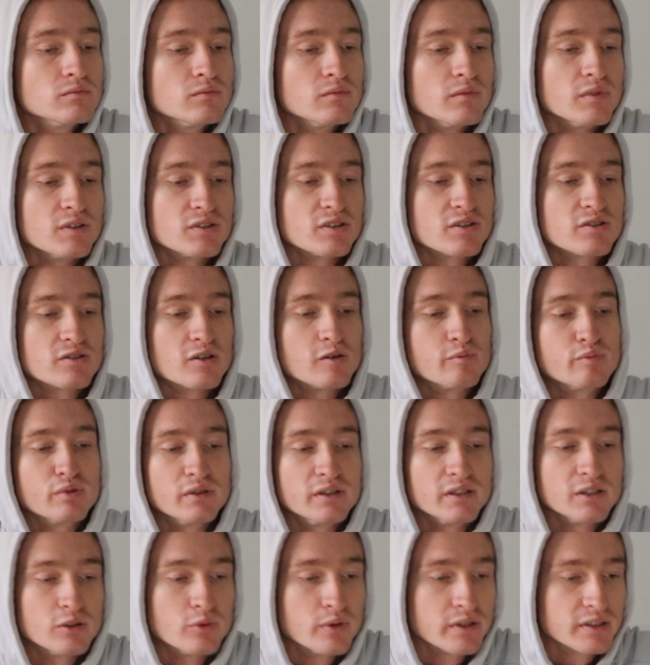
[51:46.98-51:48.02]
Let's just start
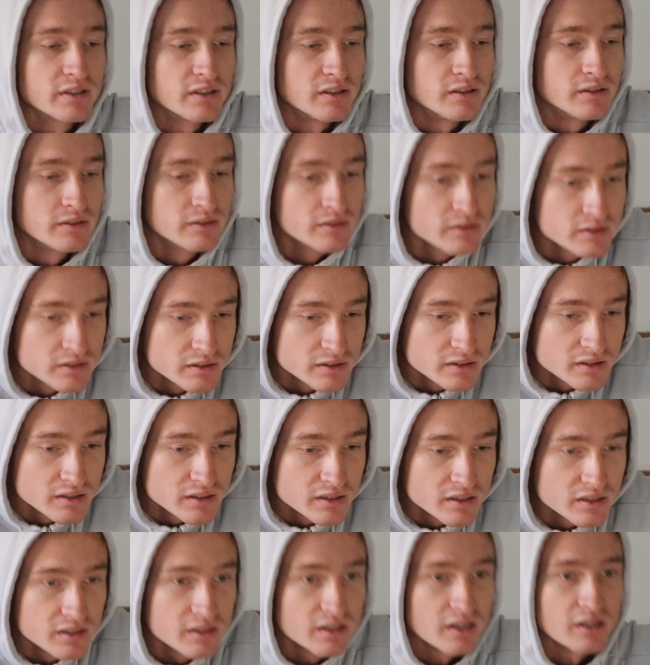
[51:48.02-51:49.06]
playing quicker.
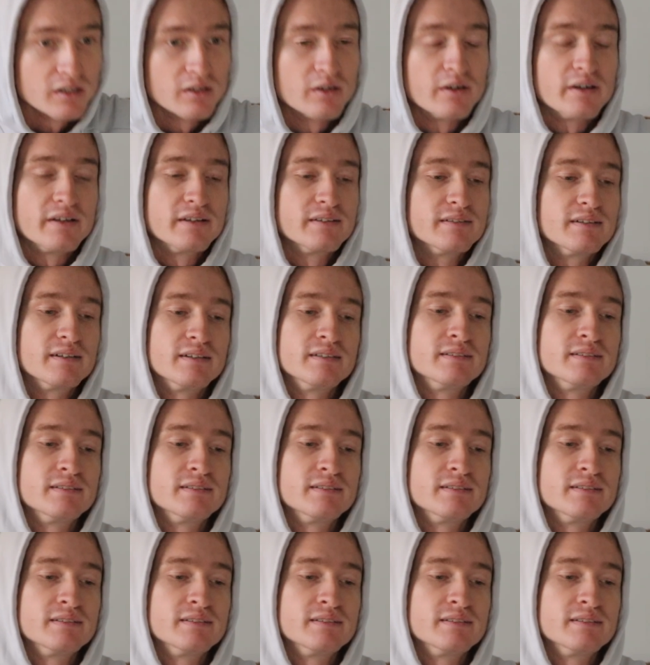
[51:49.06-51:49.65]
A lot.